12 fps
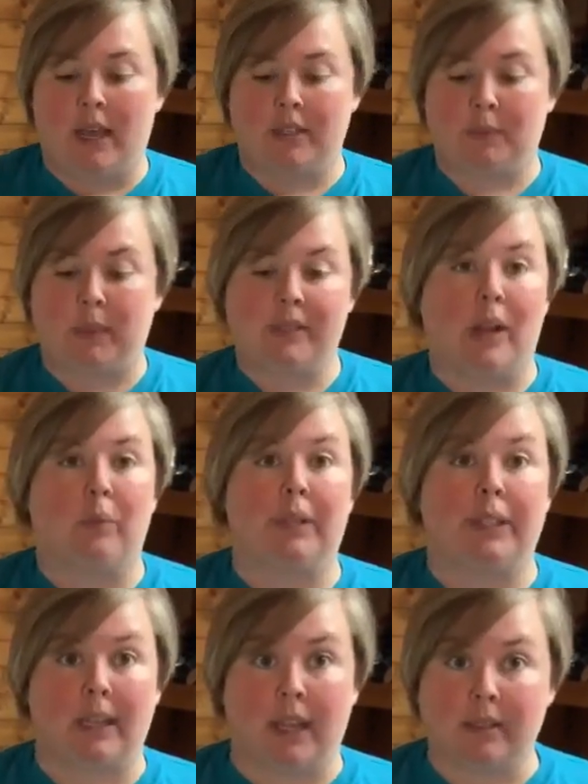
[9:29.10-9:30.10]
spreads out
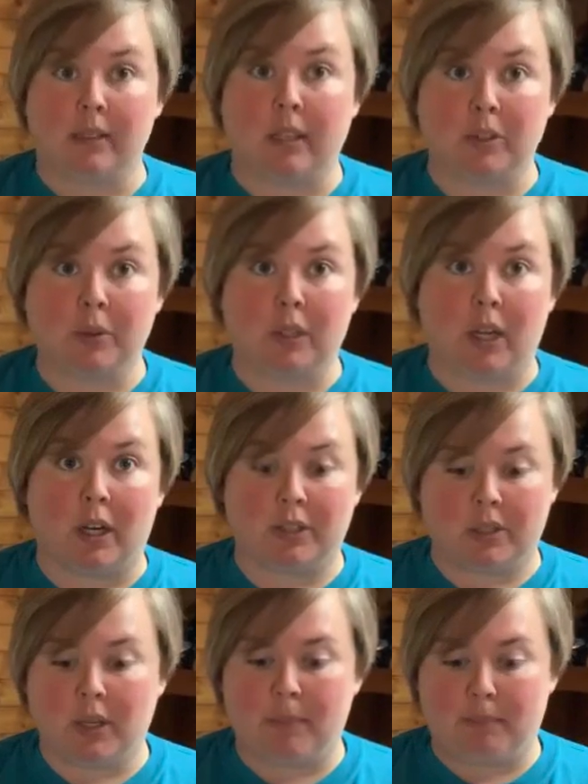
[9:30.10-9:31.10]
really nice onto a
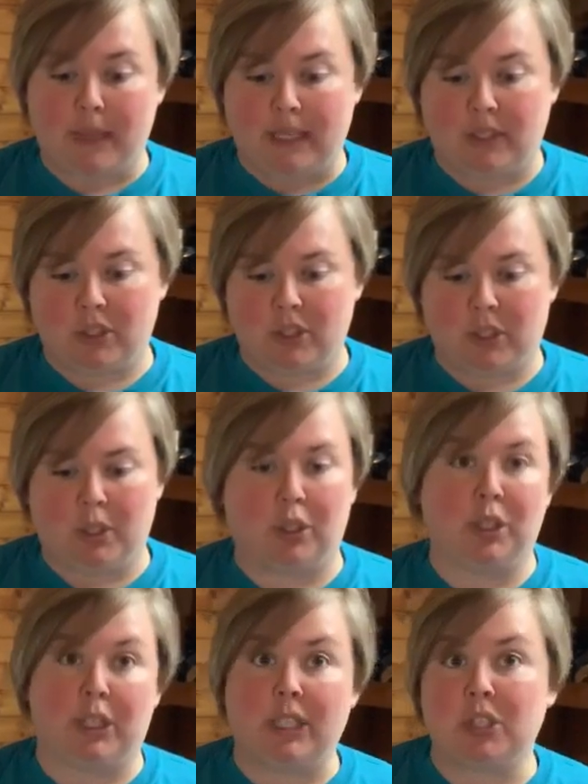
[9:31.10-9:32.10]
large baking sheet or
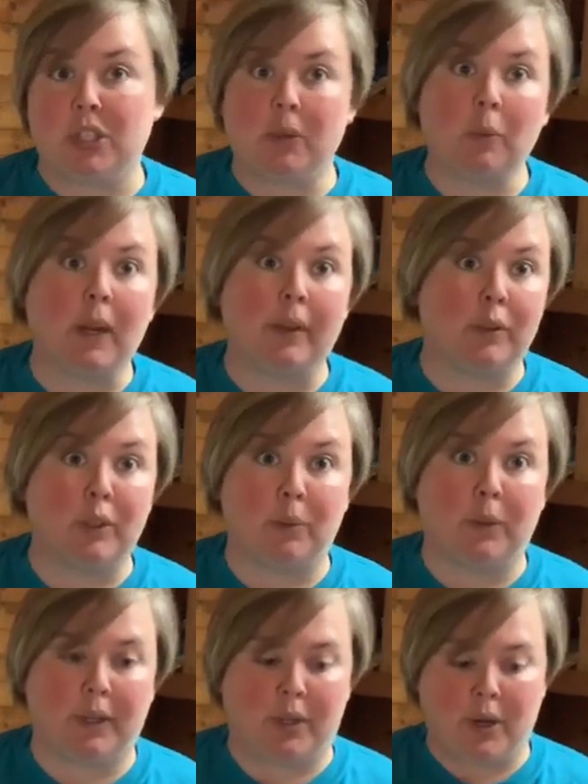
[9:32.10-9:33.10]
cookie sheet, whatever you
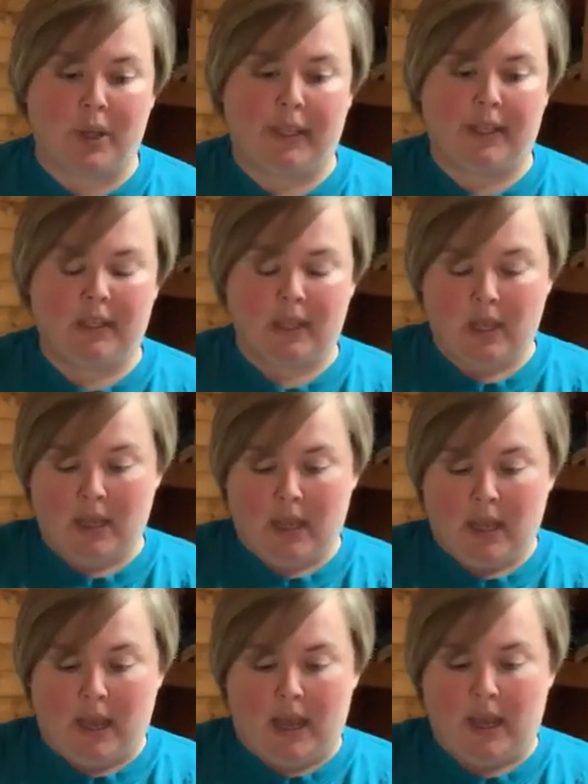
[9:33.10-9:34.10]
want to call it.
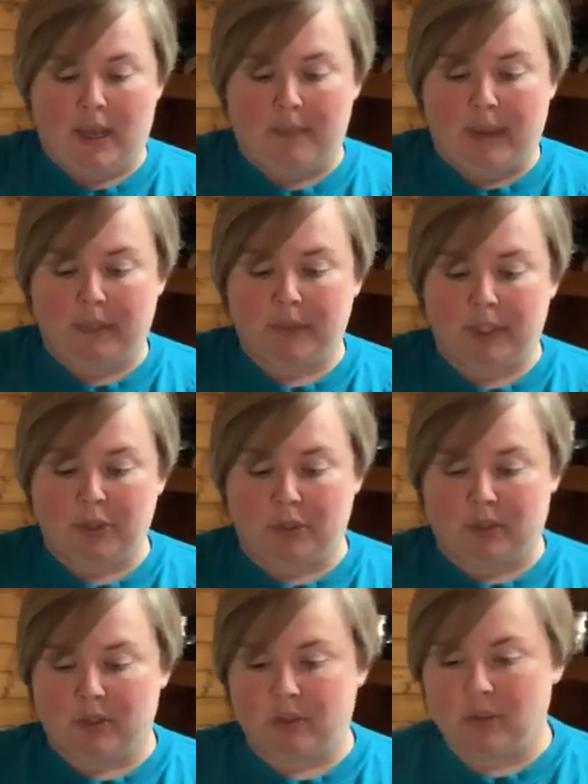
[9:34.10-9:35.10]
I'm going to
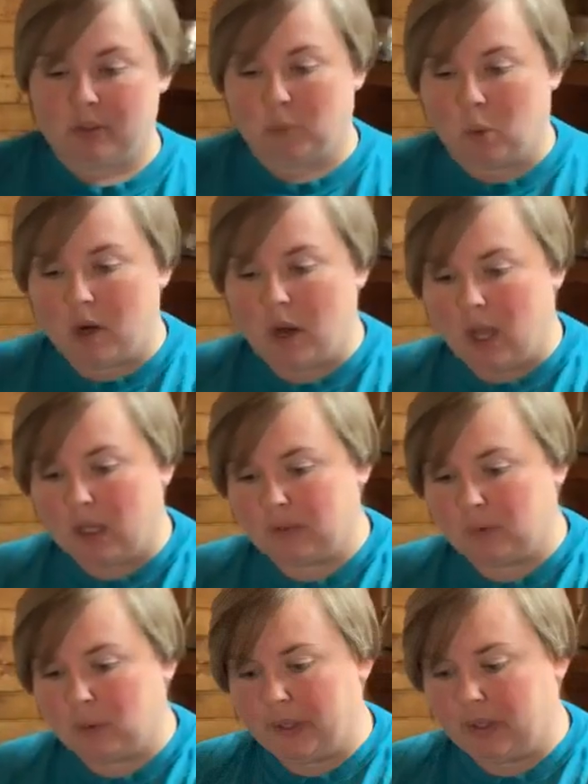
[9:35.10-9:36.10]
drizzle some more
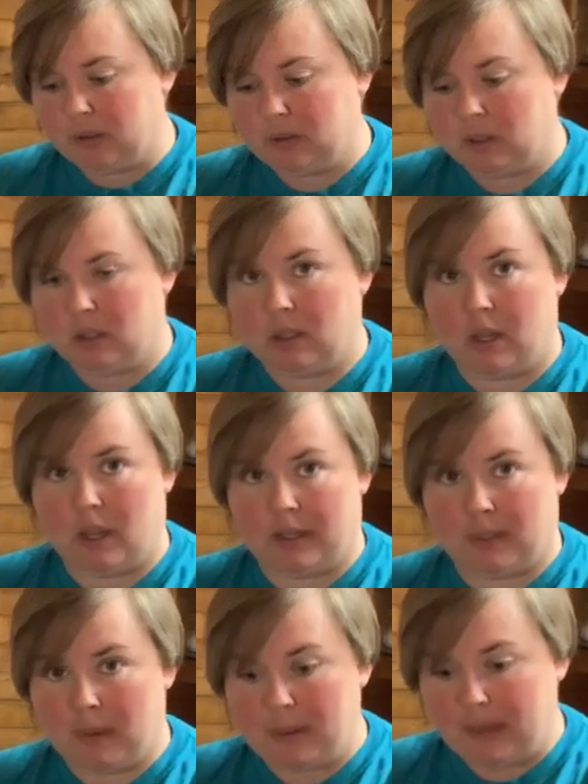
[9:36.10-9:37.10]
olive oil
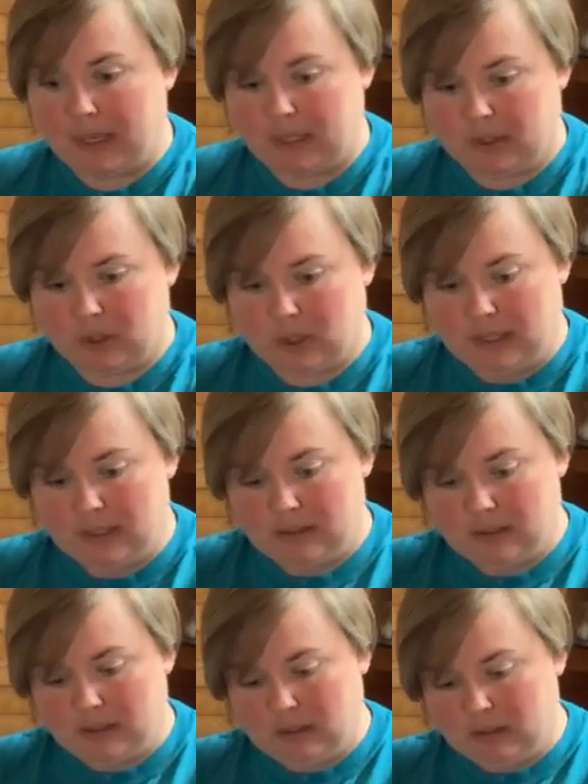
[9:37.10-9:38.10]
onto my baking sheet.